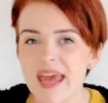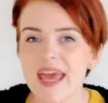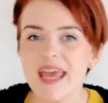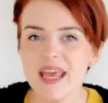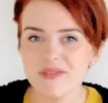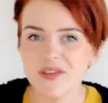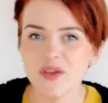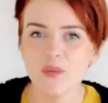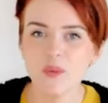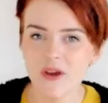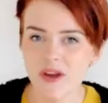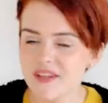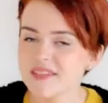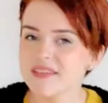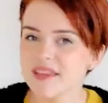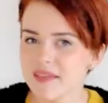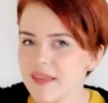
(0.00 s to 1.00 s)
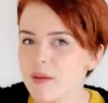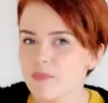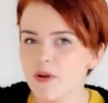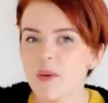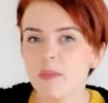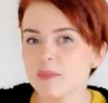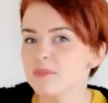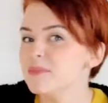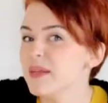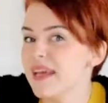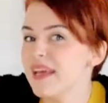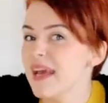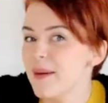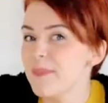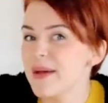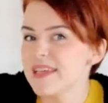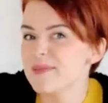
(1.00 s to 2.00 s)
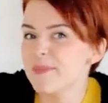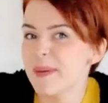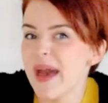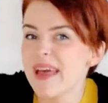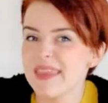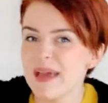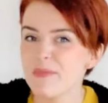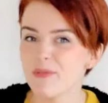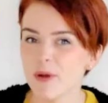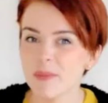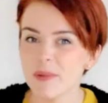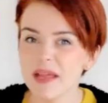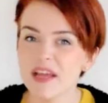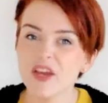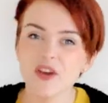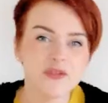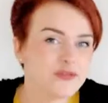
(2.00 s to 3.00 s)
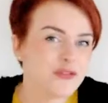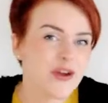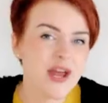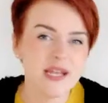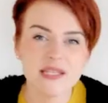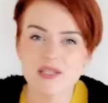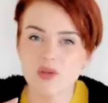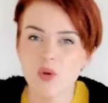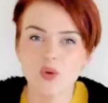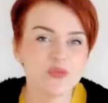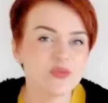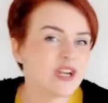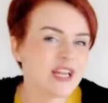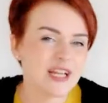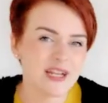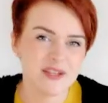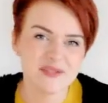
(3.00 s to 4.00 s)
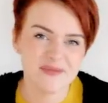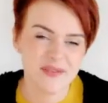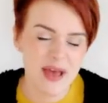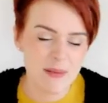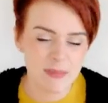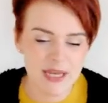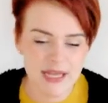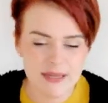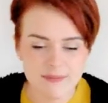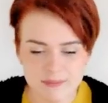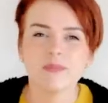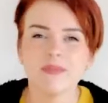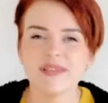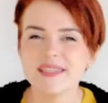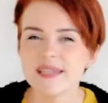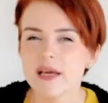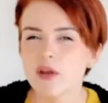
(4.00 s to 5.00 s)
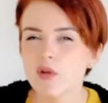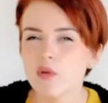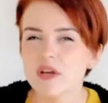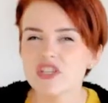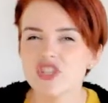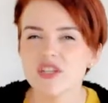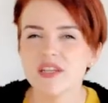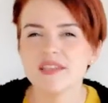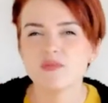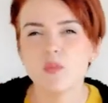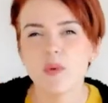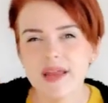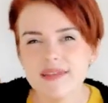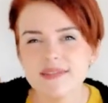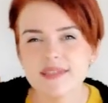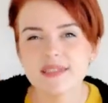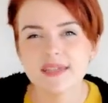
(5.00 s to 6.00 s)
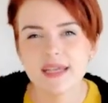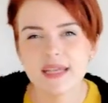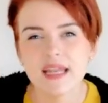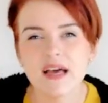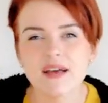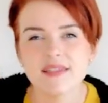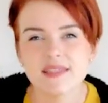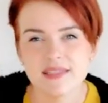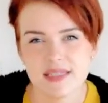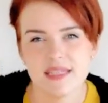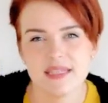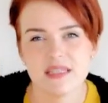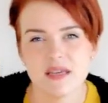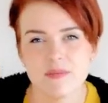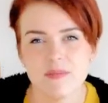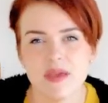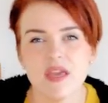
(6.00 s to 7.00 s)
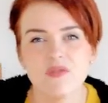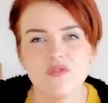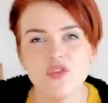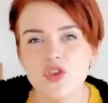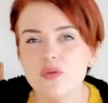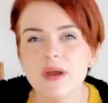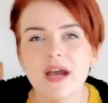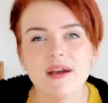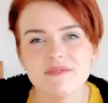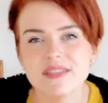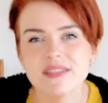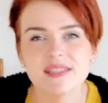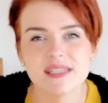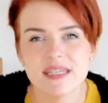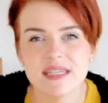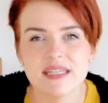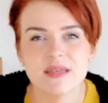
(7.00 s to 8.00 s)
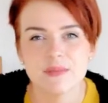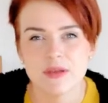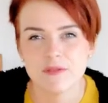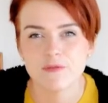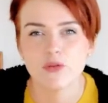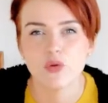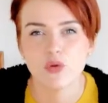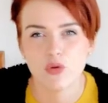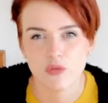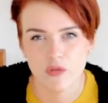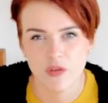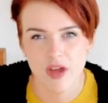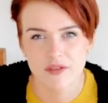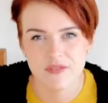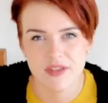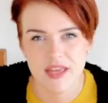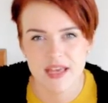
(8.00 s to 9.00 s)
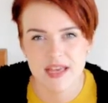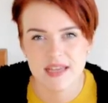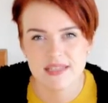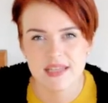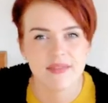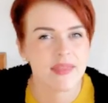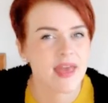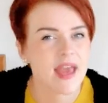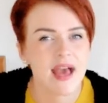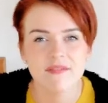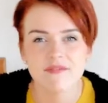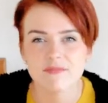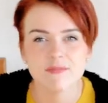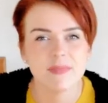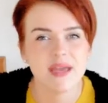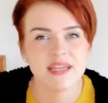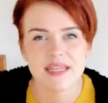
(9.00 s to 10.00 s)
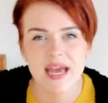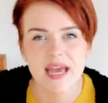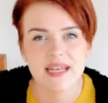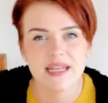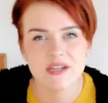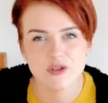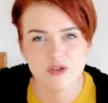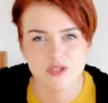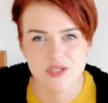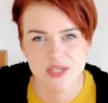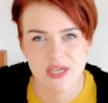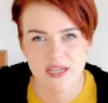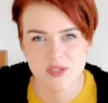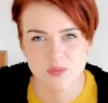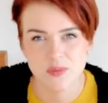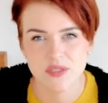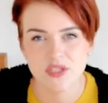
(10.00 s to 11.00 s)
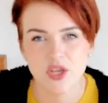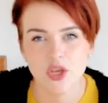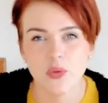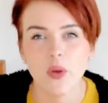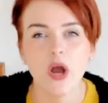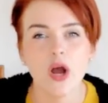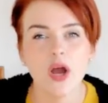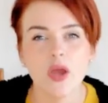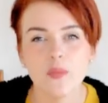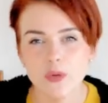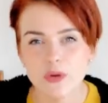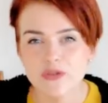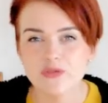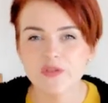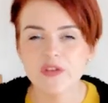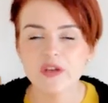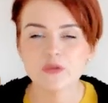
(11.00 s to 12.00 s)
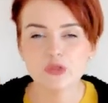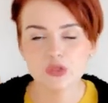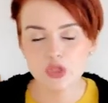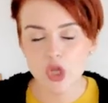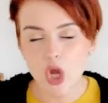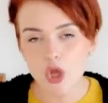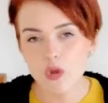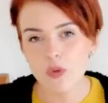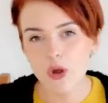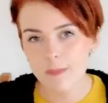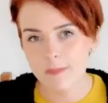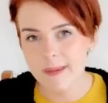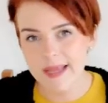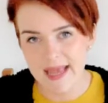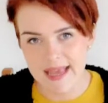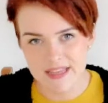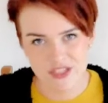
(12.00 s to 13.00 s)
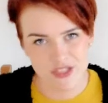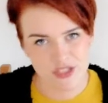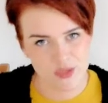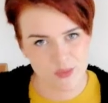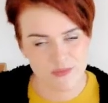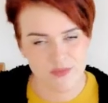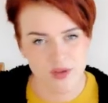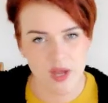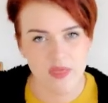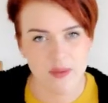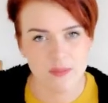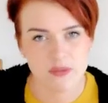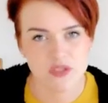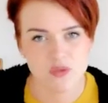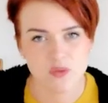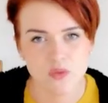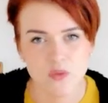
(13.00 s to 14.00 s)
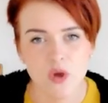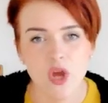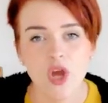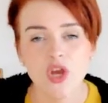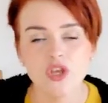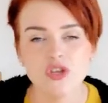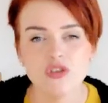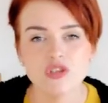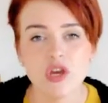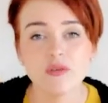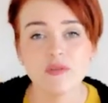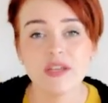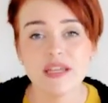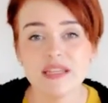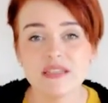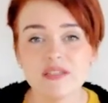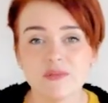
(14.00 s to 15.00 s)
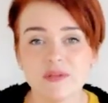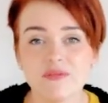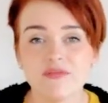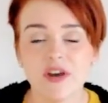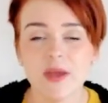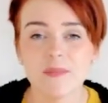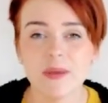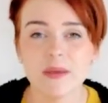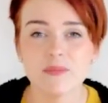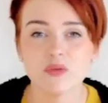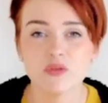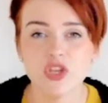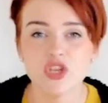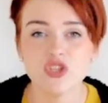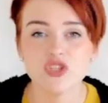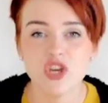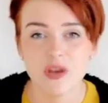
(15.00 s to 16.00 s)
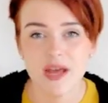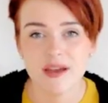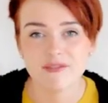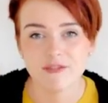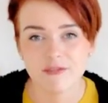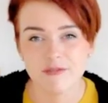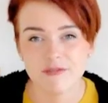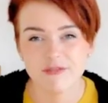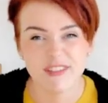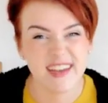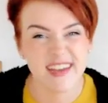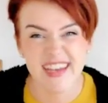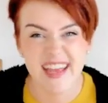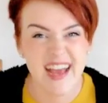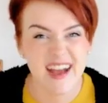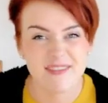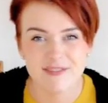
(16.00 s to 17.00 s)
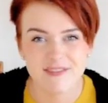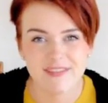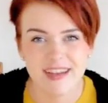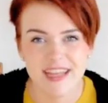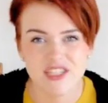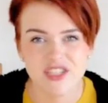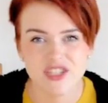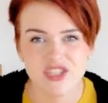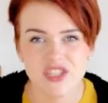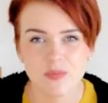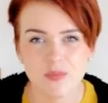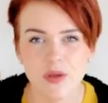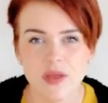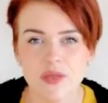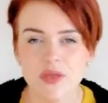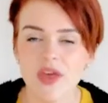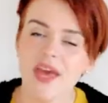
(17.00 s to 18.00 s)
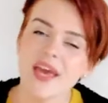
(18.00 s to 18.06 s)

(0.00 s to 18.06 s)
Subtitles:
If you would, then they're probably a best bet. They're probably good friends or really close family. My second question is, when did I last see them? If you haven't seen them in 4 or 5 years and they haven't made any contact with you, I would feel no obligation to invite them at all. You don't need to invite people that you don't really have a relationship with.